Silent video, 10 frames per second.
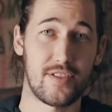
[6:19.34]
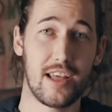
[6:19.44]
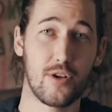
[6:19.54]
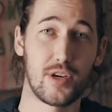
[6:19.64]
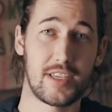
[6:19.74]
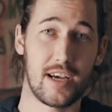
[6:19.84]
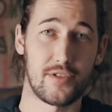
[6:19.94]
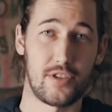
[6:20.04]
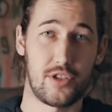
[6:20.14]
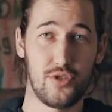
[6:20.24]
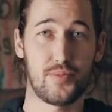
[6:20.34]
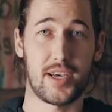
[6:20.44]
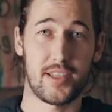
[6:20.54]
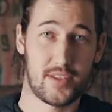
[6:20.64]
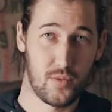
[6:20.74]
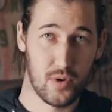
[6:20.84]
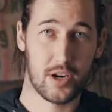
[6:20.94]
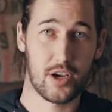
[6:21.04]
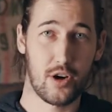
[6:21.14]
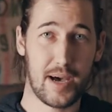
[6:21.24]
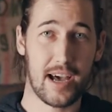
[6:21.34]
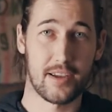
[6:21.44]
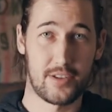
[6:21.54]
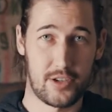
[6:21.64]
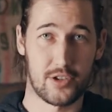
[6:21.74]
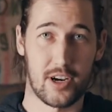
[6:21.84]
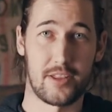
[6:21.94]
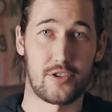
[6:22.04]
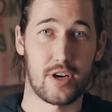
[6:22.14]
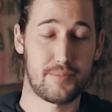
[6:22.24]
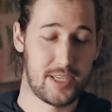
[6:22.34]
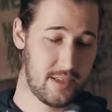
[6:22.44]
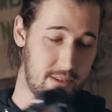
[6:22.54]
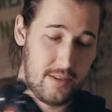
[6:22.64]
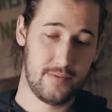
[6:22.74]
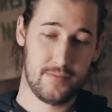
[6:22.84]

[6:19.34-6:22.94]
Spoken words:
now that we're down to 2 plates, we're gonna go back to trying the drop test.